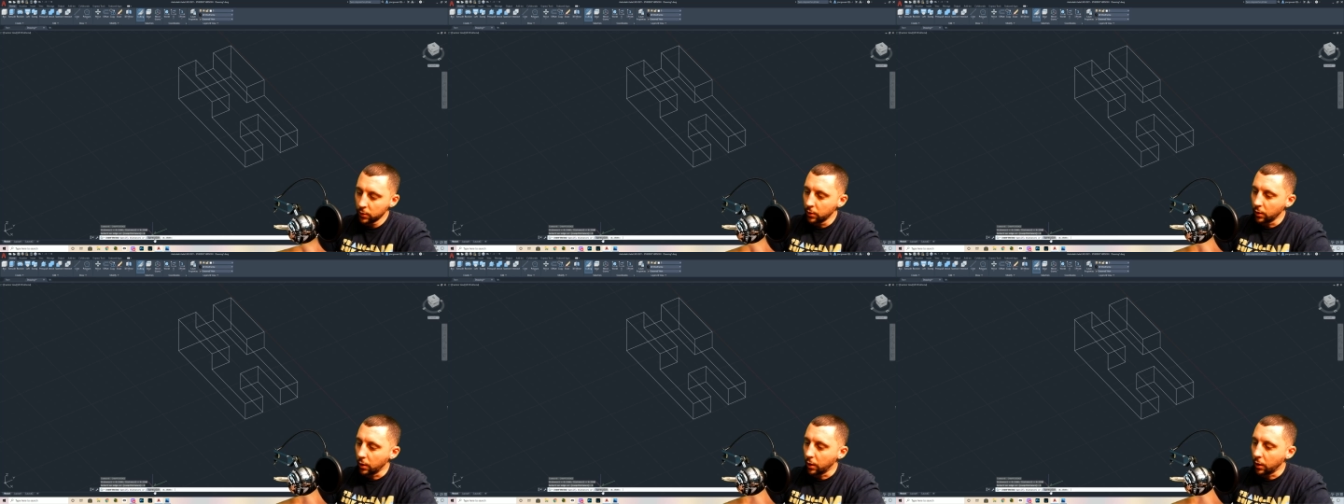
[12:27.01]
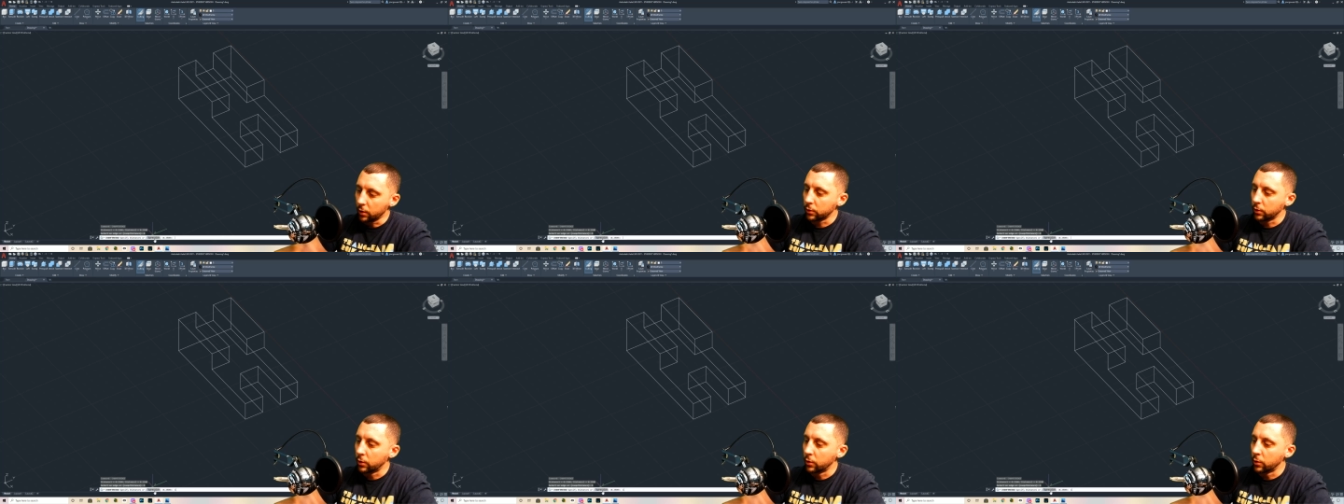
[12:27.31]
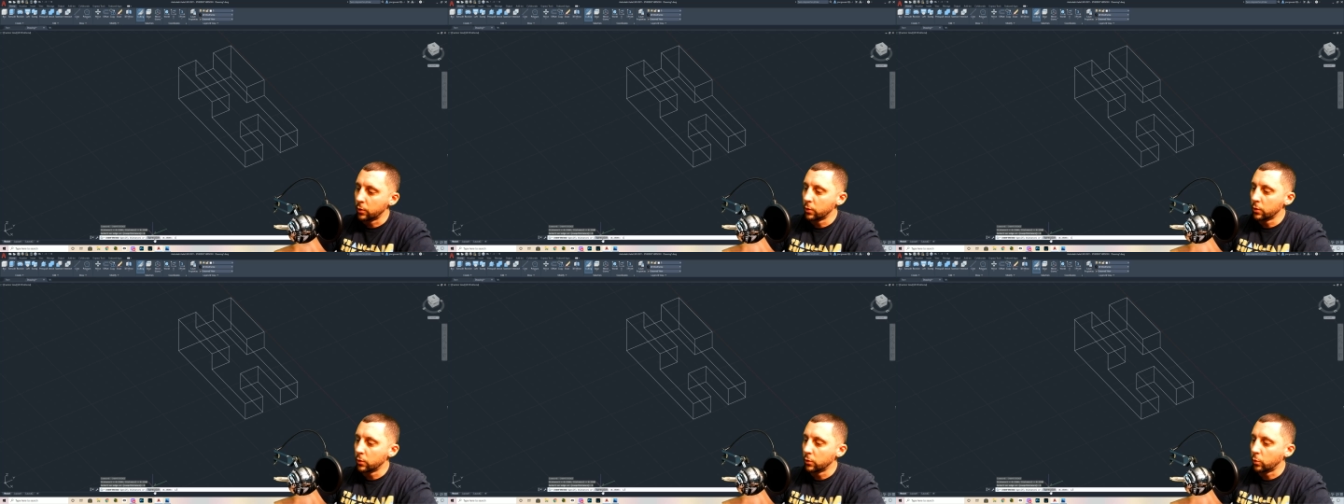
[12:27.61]
I'll
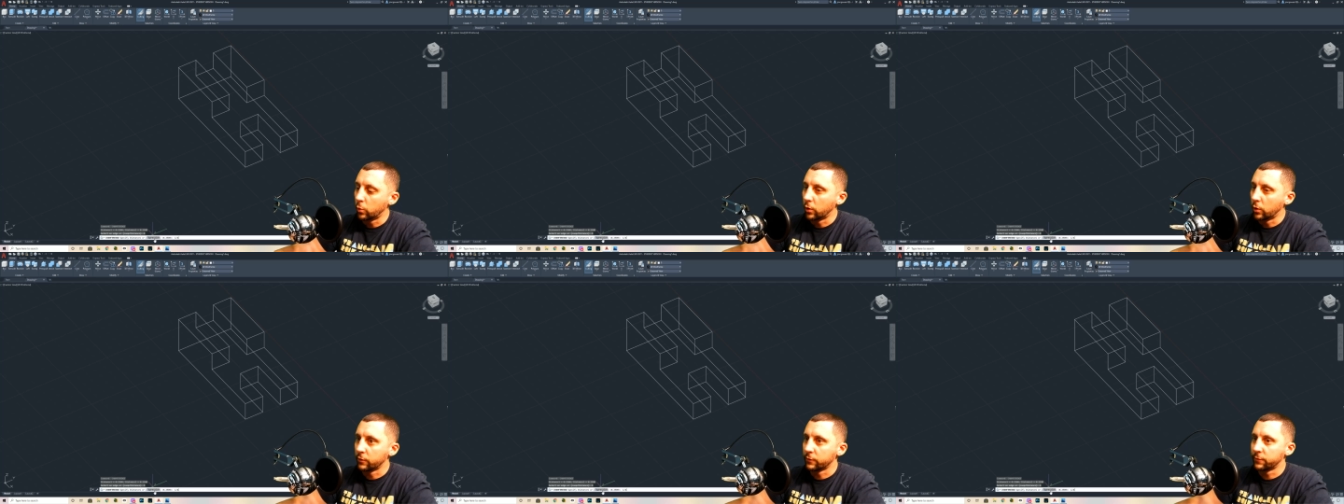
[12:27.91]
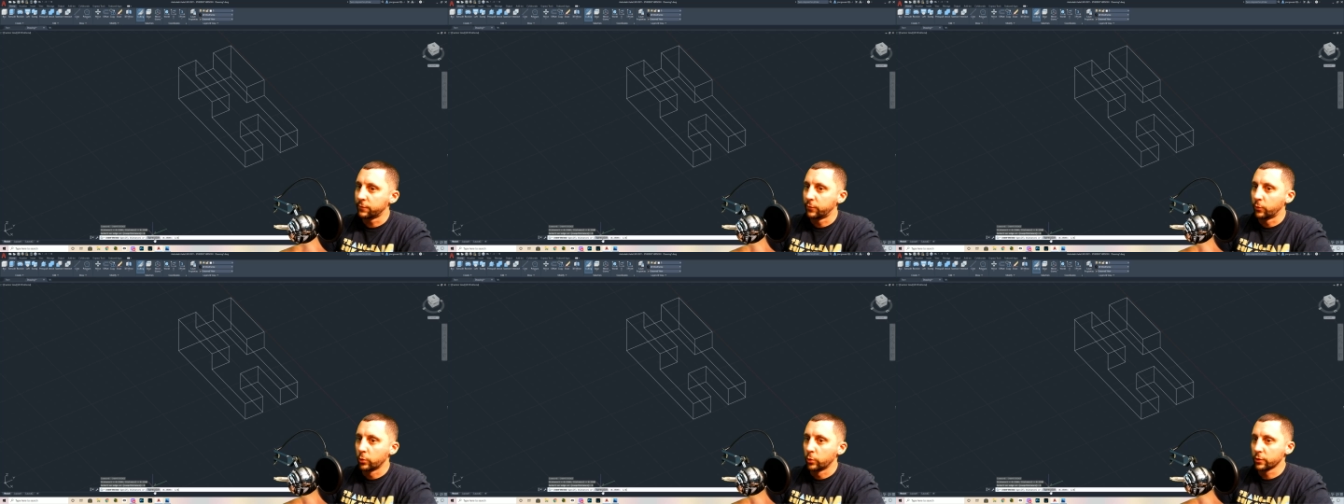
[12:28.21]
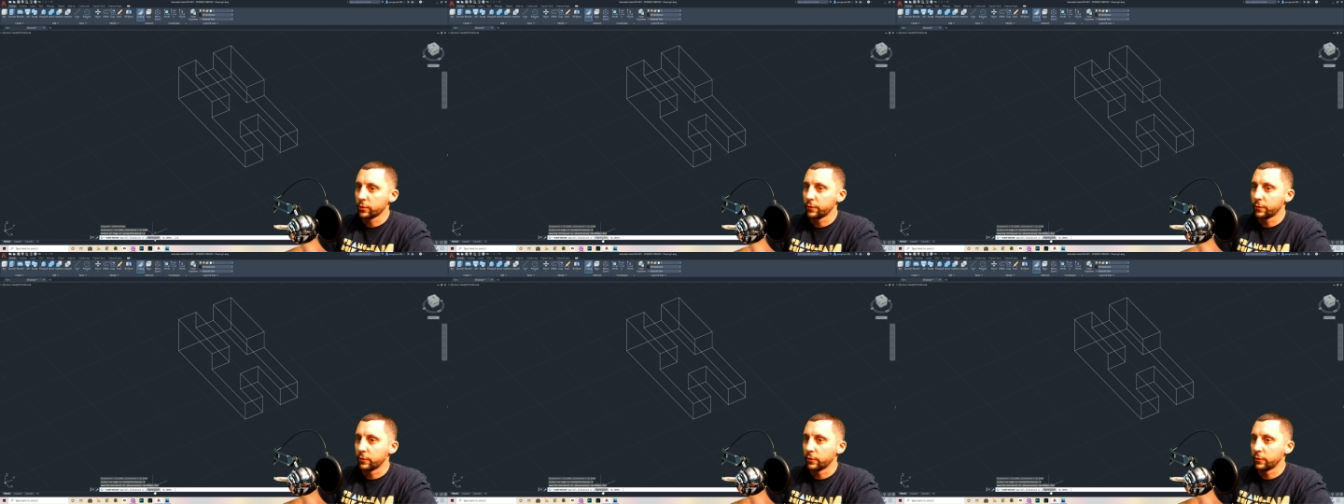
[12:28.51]
go one
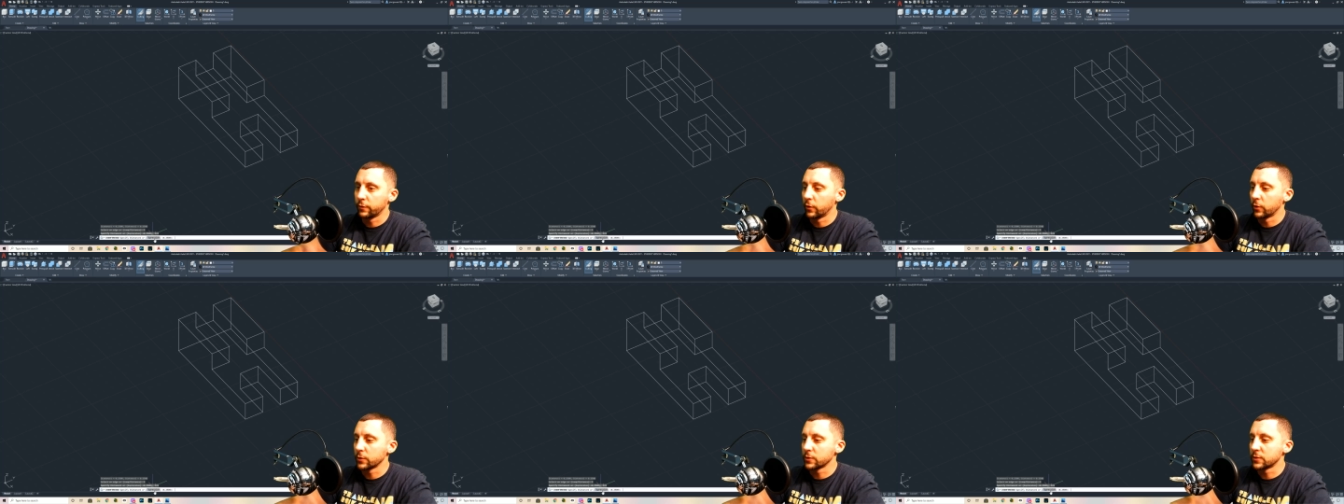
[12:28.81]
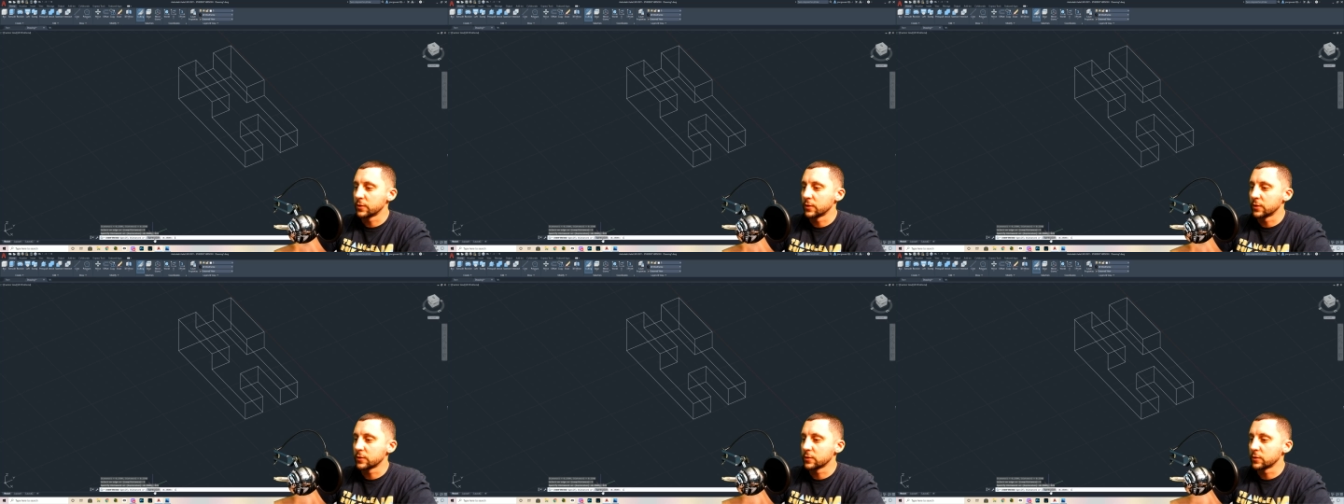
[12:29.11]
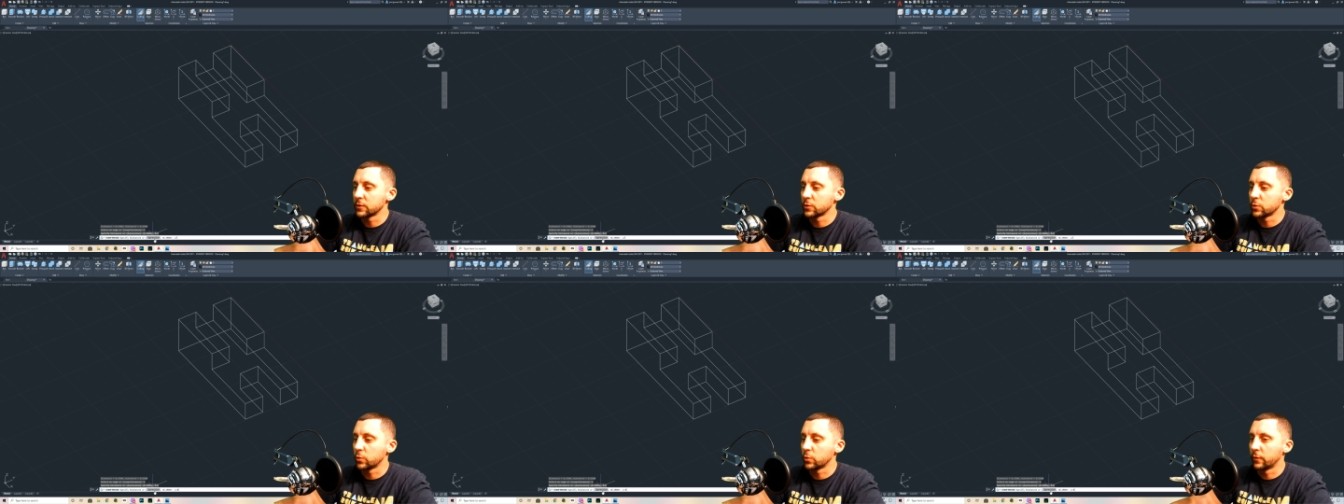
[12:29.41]
fourth for the first
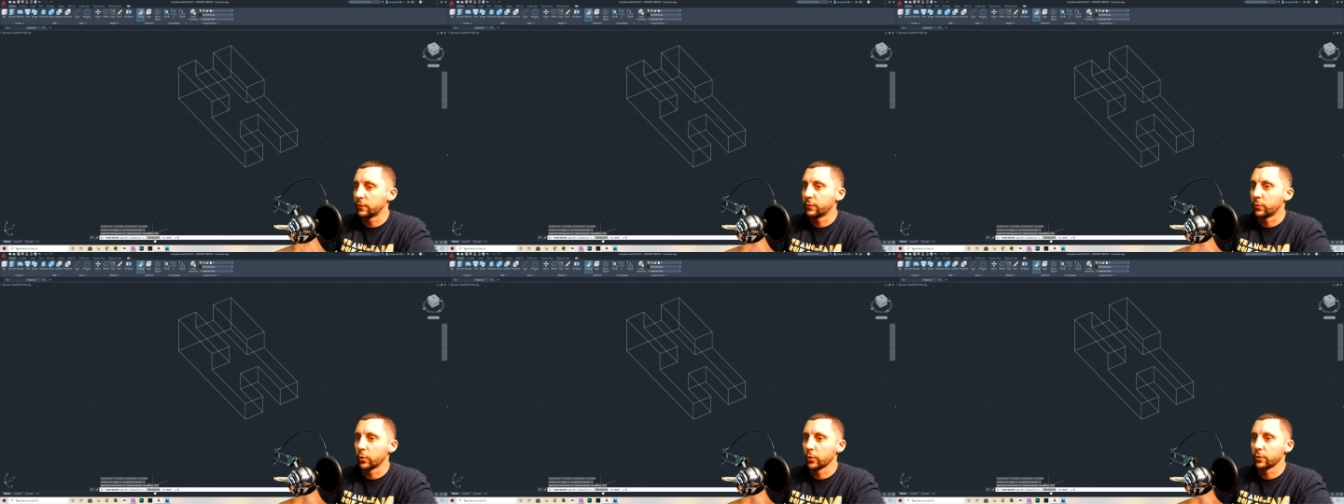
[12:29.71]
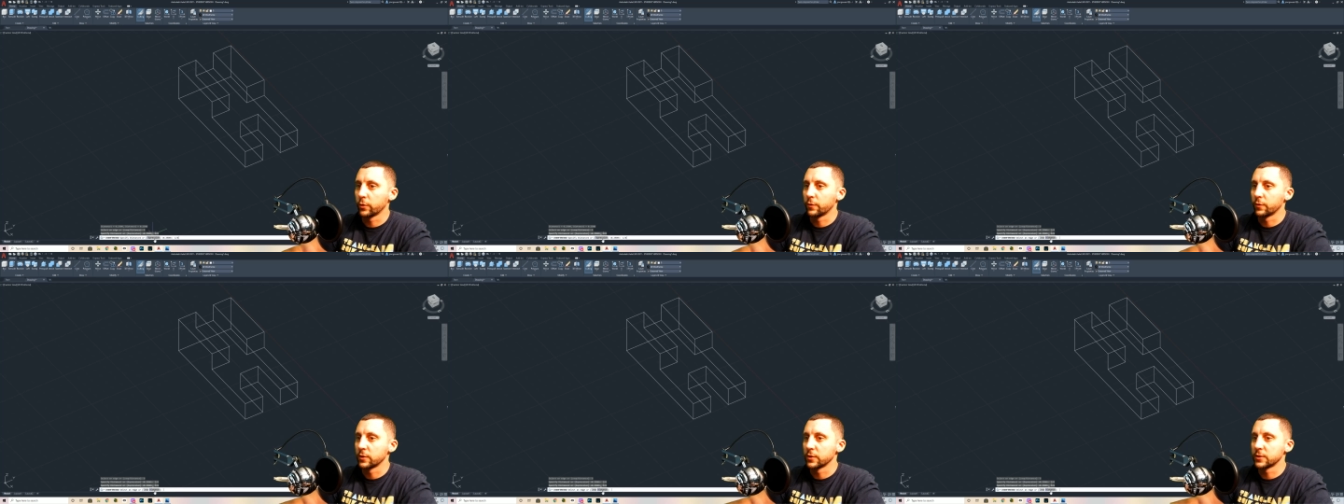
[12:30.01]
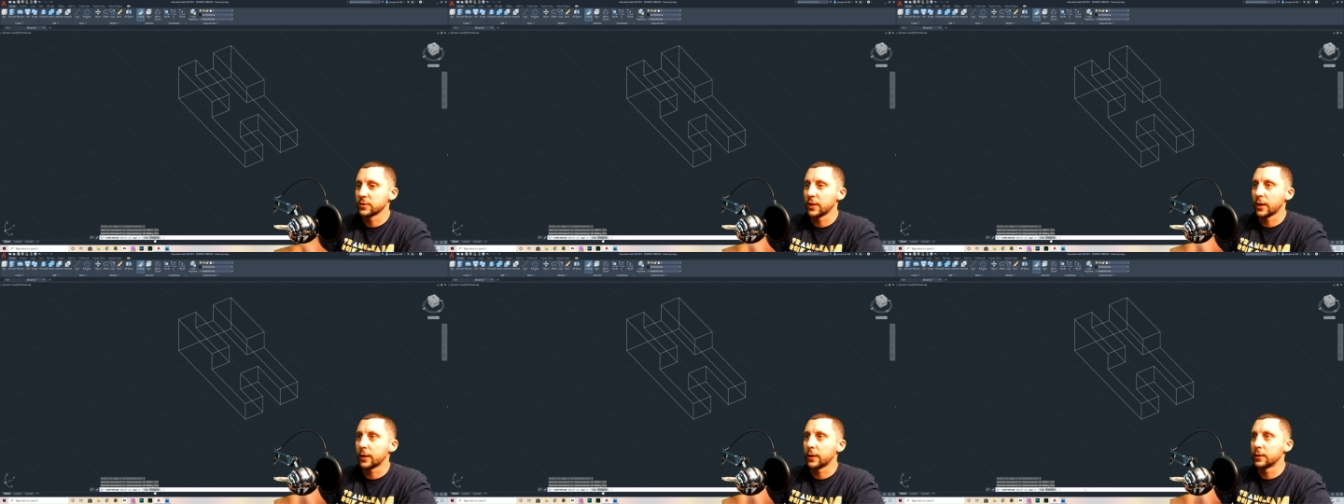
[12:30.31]
distance one fourth for the
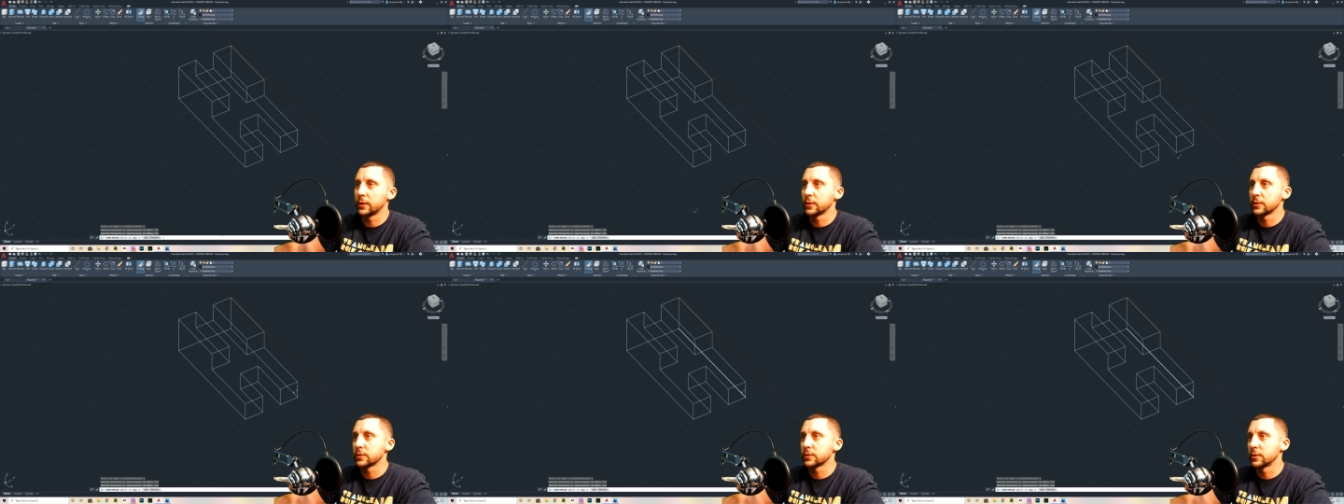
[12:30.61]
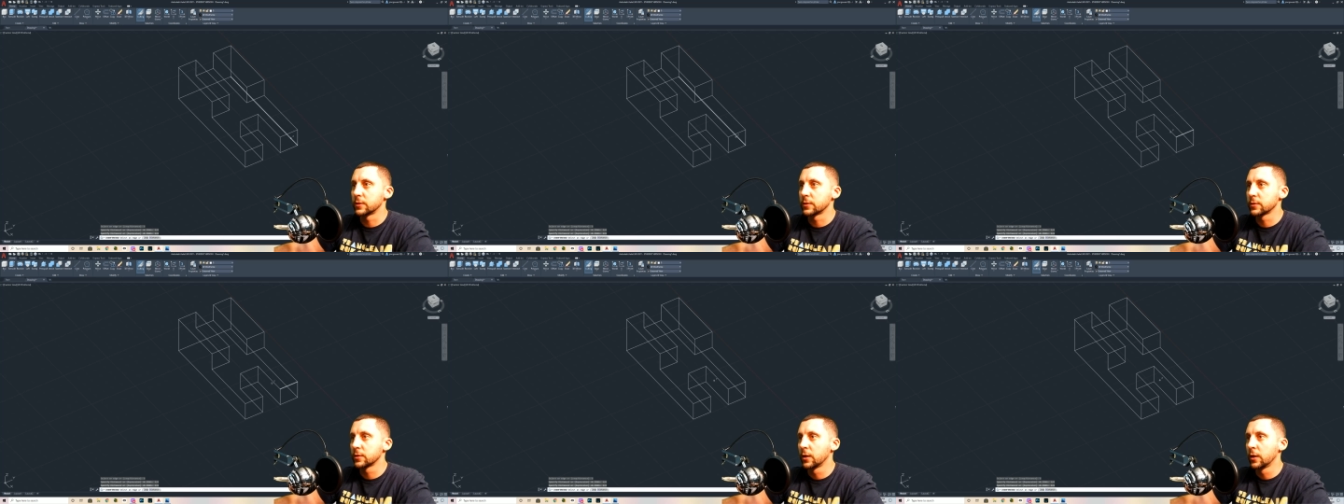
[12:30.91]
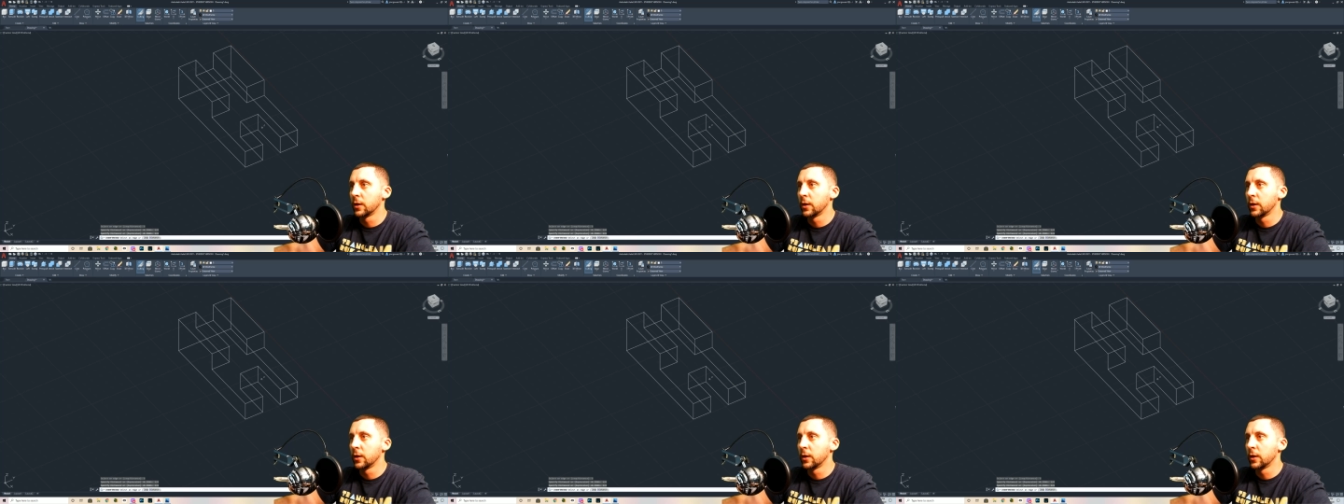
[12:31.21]
second distance